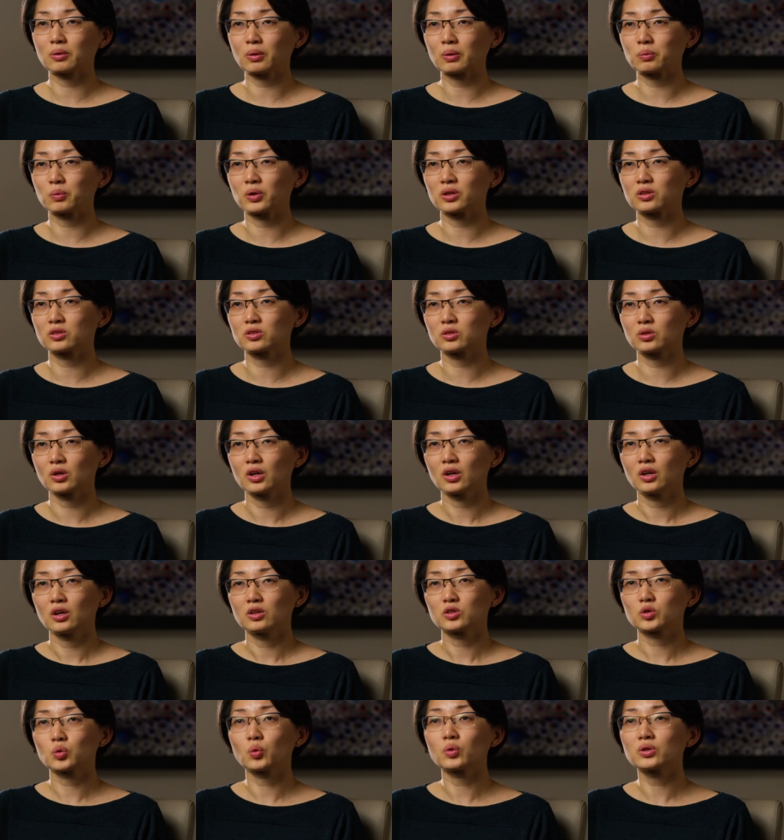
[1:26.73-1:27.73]
with
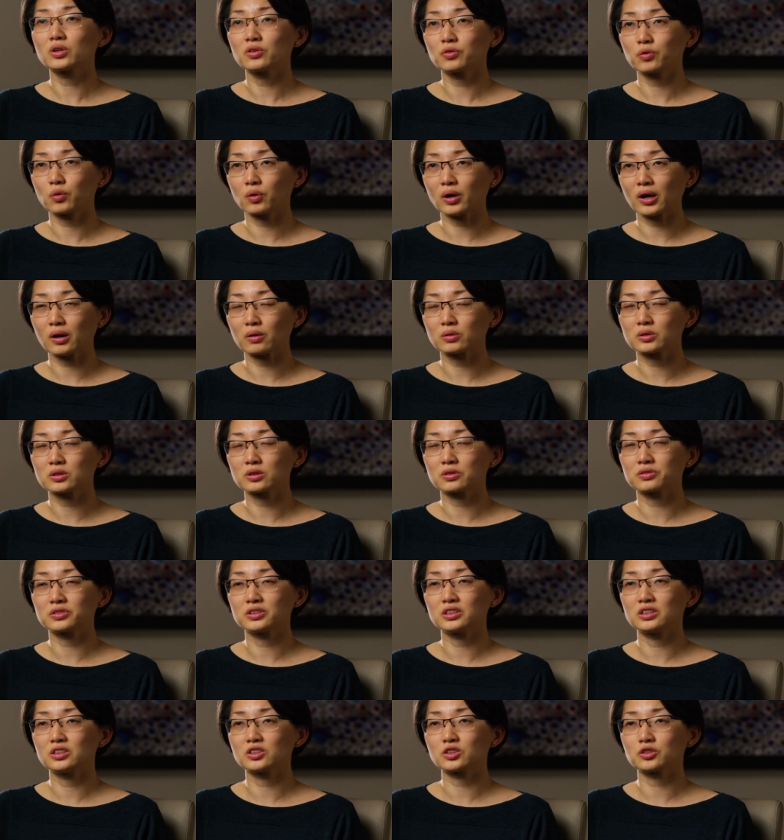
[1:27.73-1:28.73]
twenty-four hours of
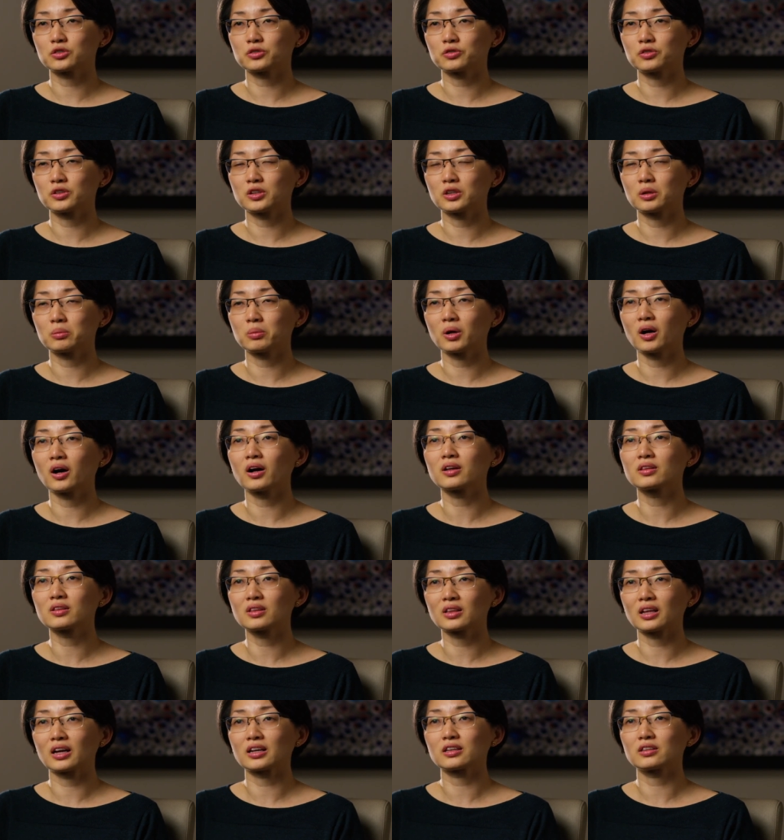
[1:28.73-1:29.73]
seizure freedom,
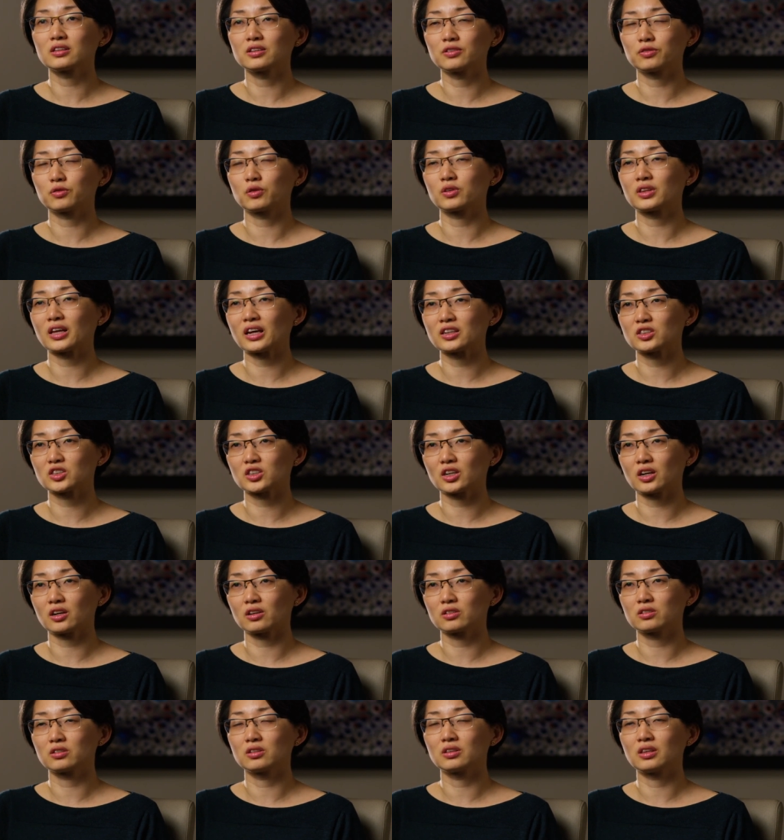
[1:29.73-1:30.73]
unlikely for that
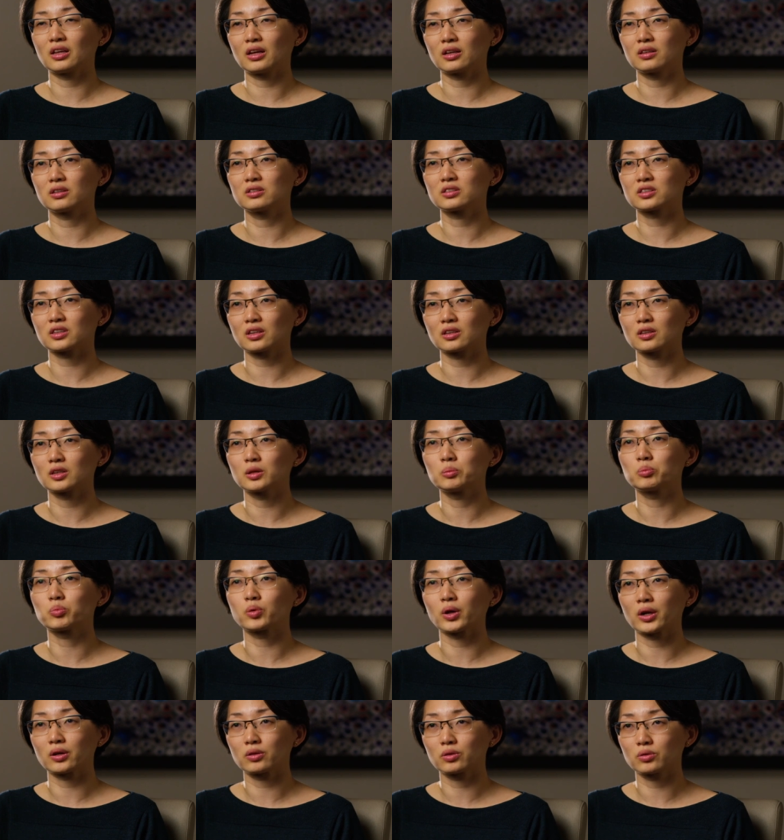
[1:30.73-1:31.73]
child to then suddenly
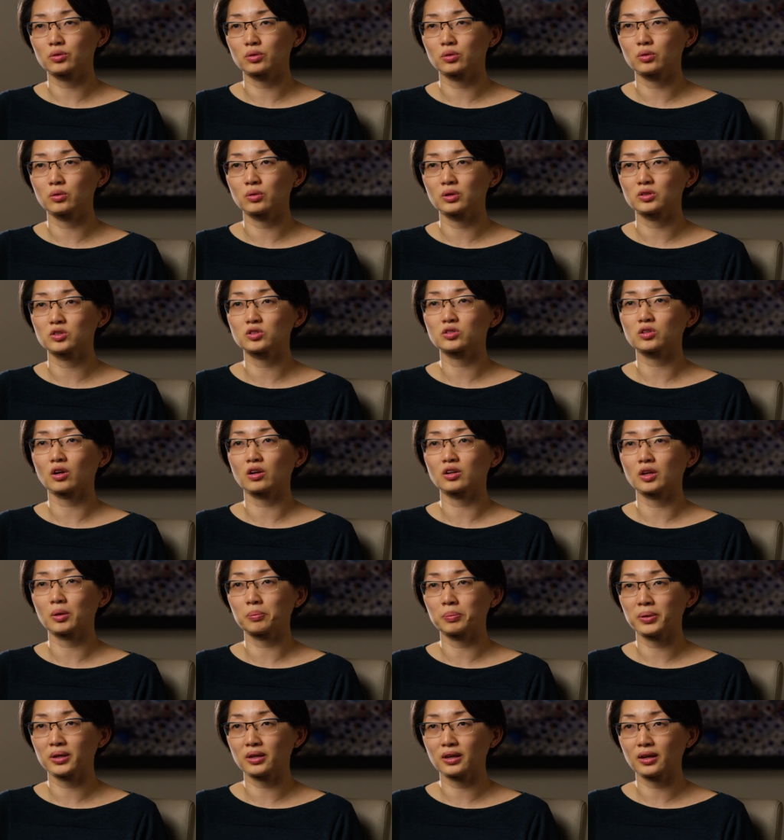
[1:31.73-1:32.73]
break through and start
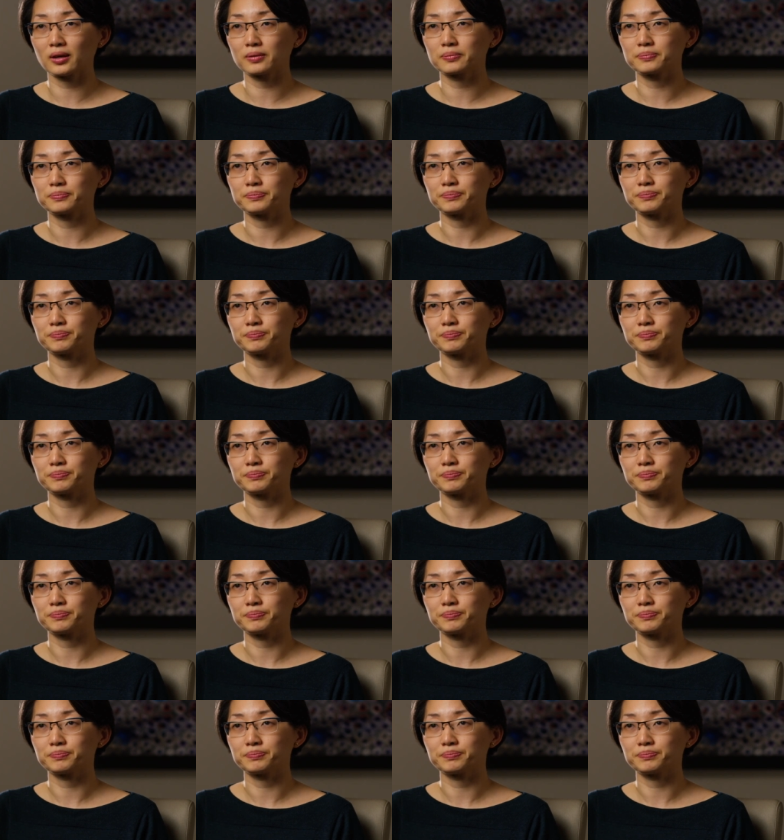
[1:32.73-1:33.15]
up again.